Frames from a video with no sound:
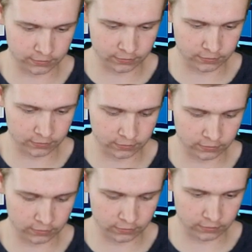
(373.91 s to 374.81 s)

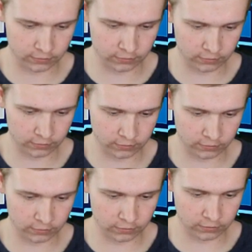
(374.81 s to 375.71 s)

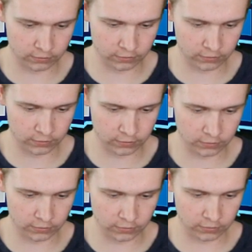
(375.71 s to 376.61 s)

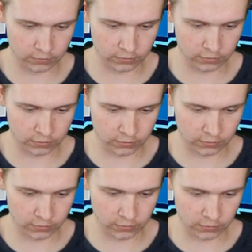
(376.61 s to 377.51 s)

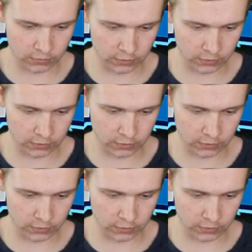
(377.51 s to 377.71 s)
(no one is talking)